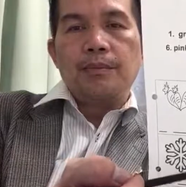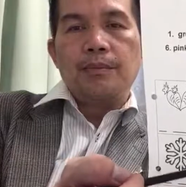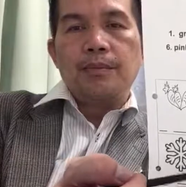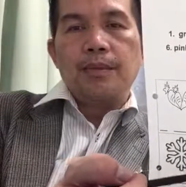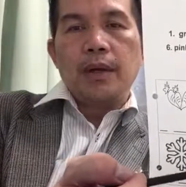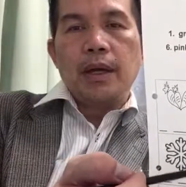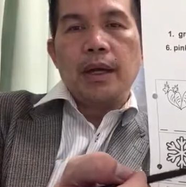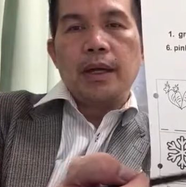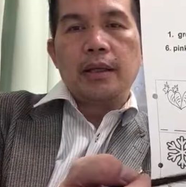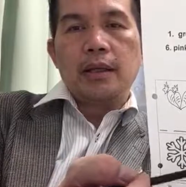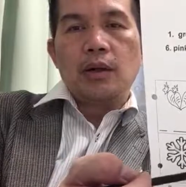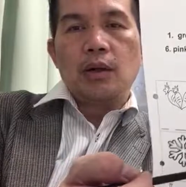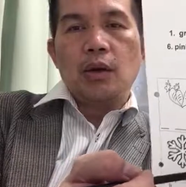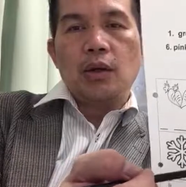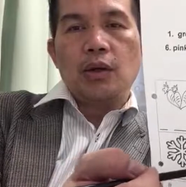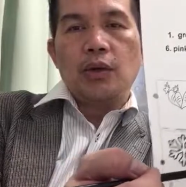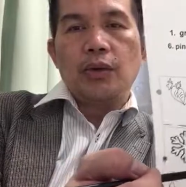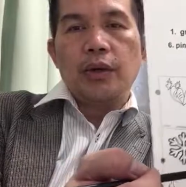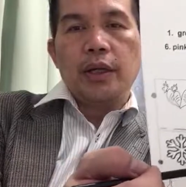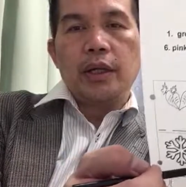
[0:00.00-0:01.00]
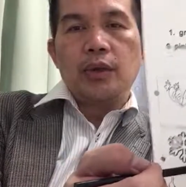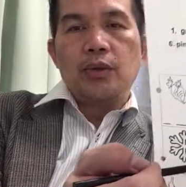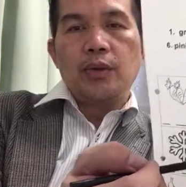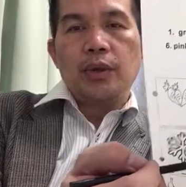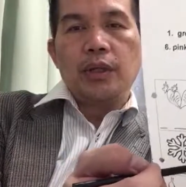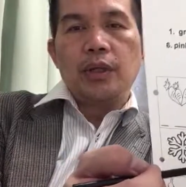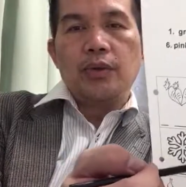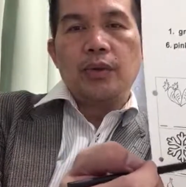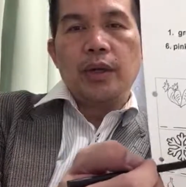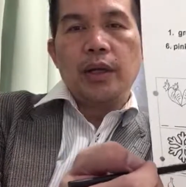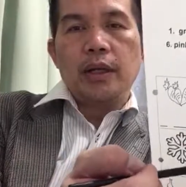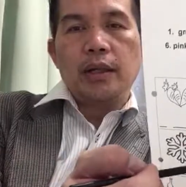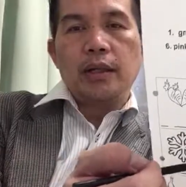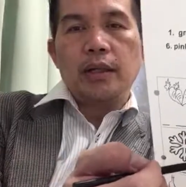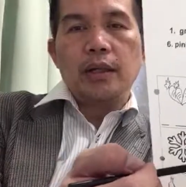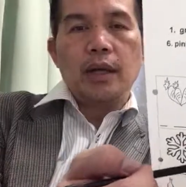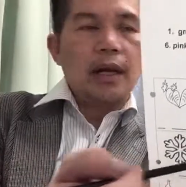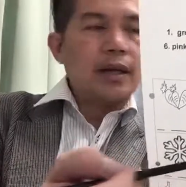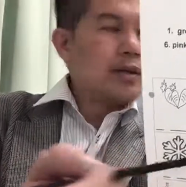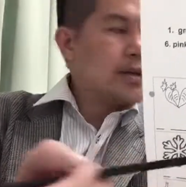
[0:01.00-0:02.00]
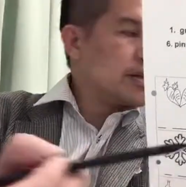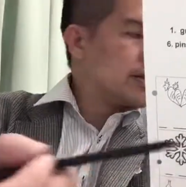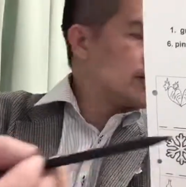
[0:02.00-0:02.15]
and color it with green. I just